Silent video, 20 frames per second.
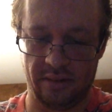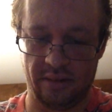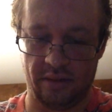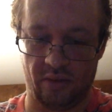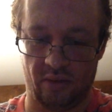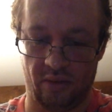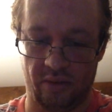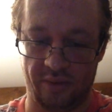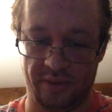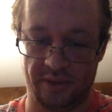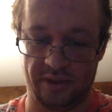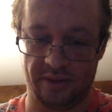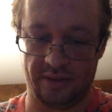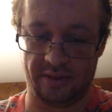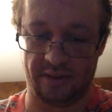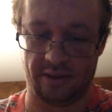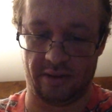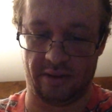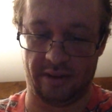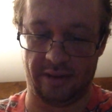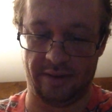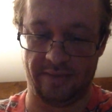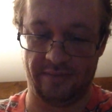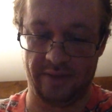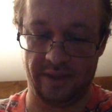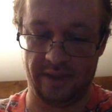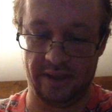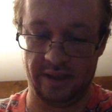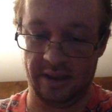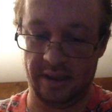Whoops, sorry.
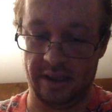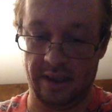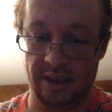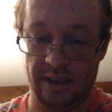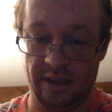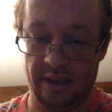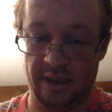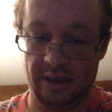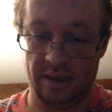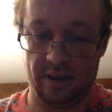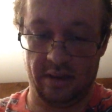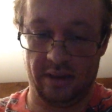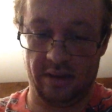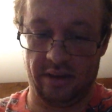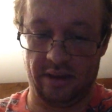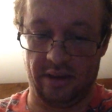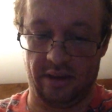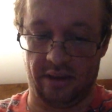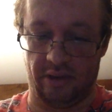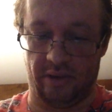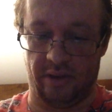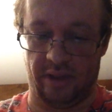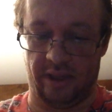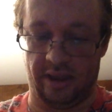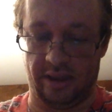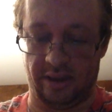Oy, oy, oy.